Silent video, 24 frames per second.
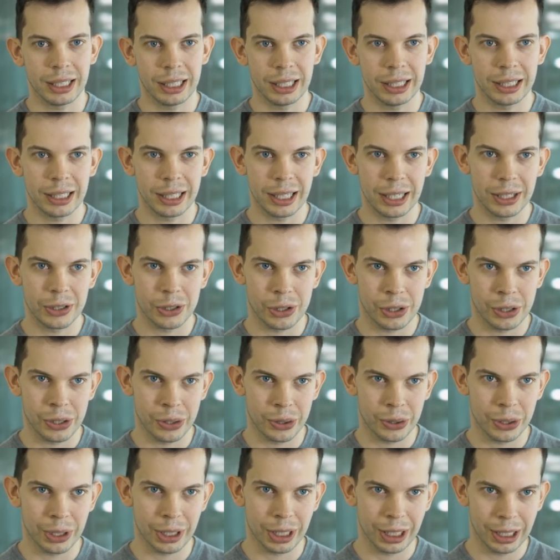ETH
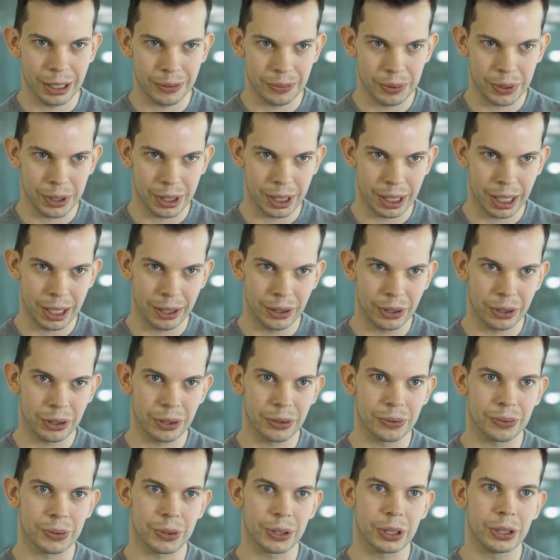Zurich gives a lot
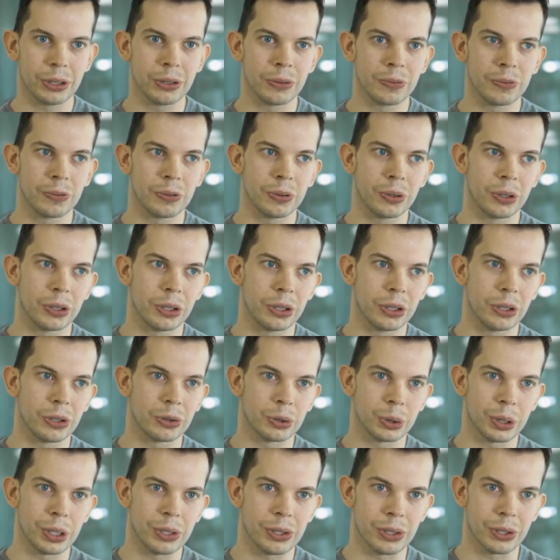of freedom for
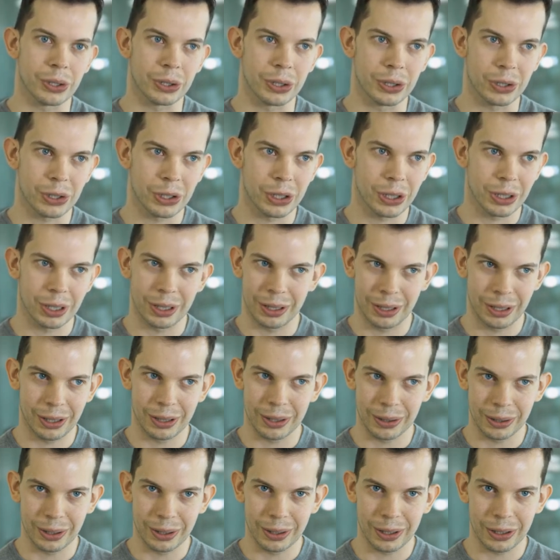research. Uh,
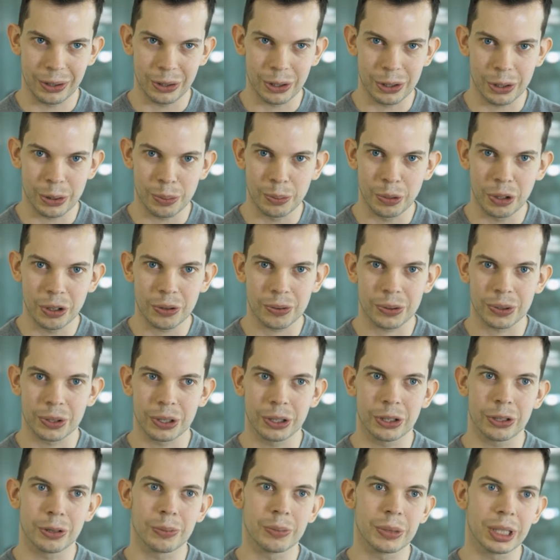th there is more
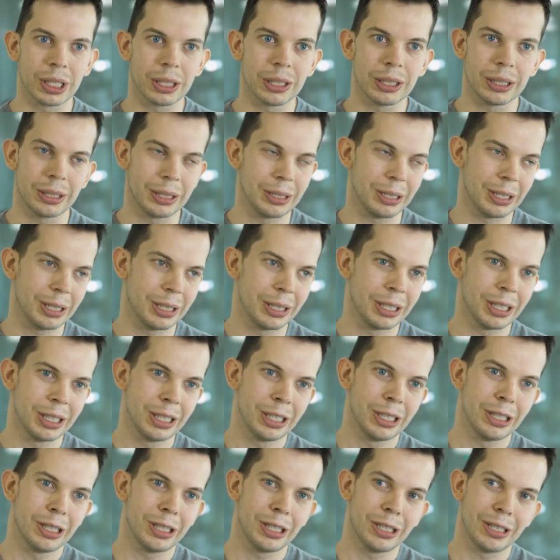freedom than uh,
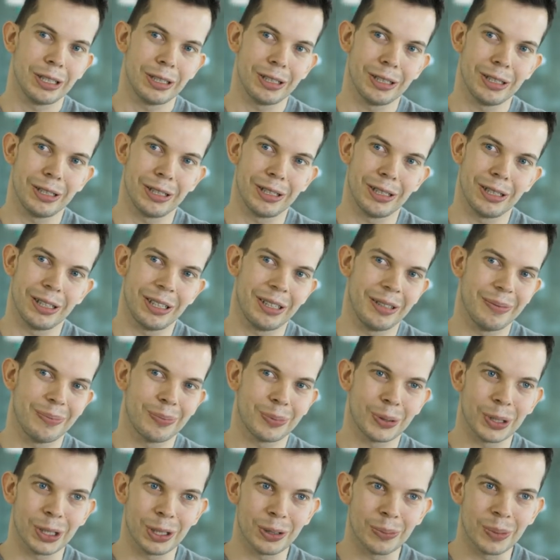
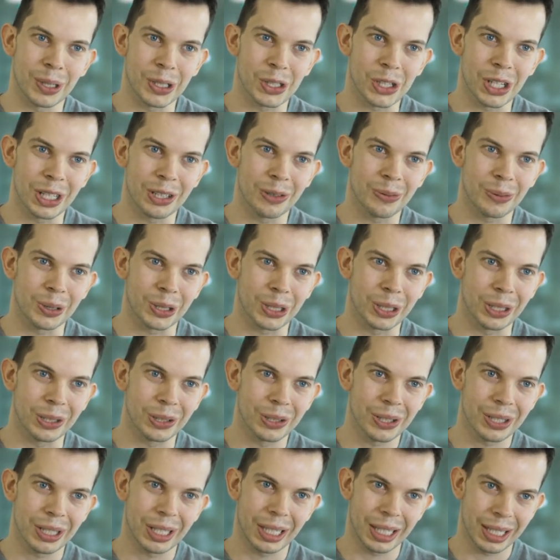pretty much anywhere
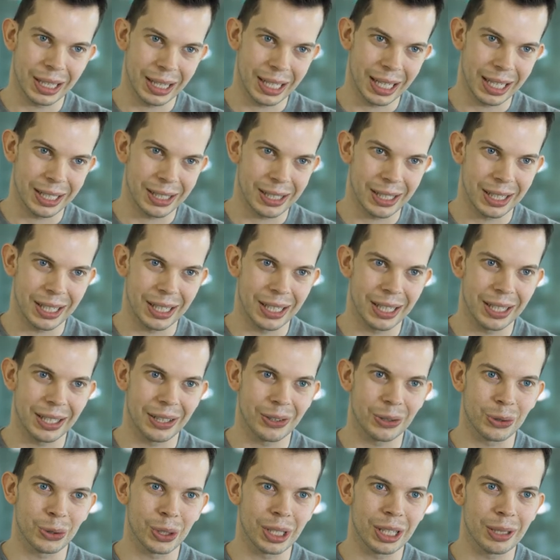else, and that's a
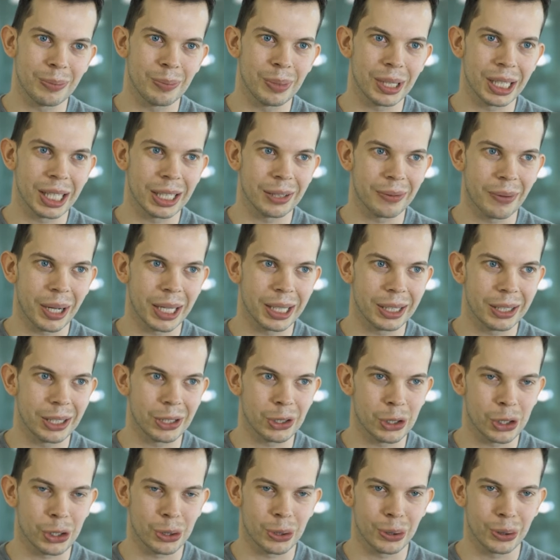really big
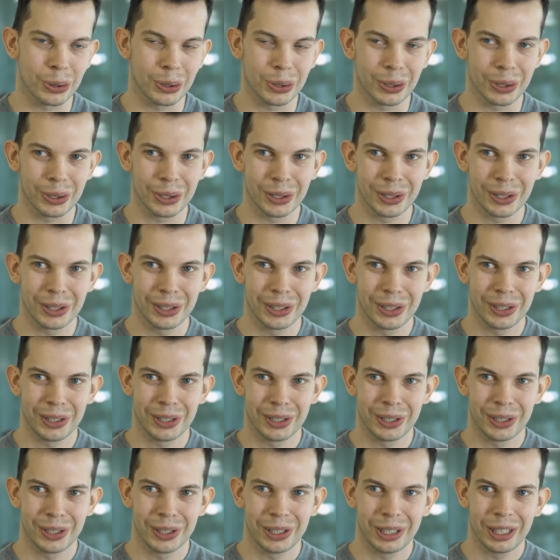advantage to
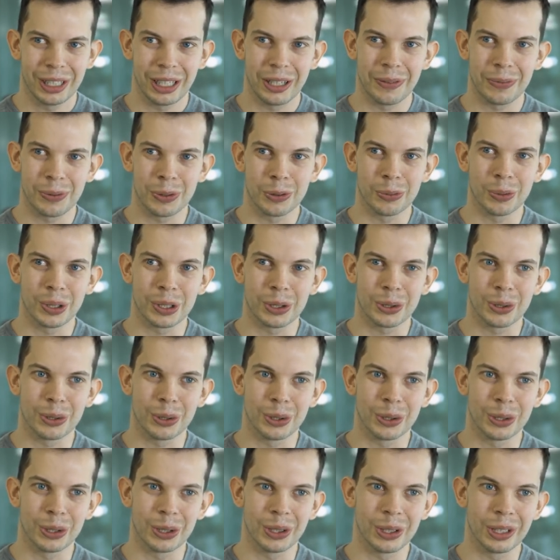if you want
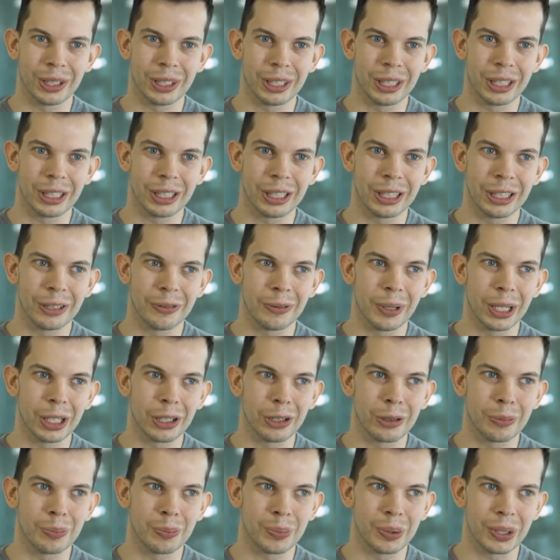to
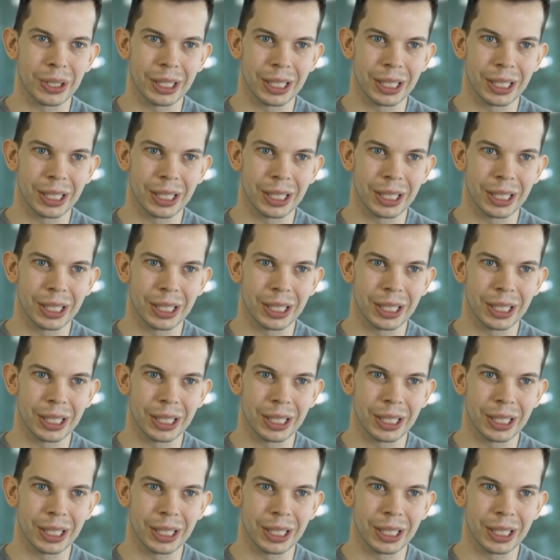develop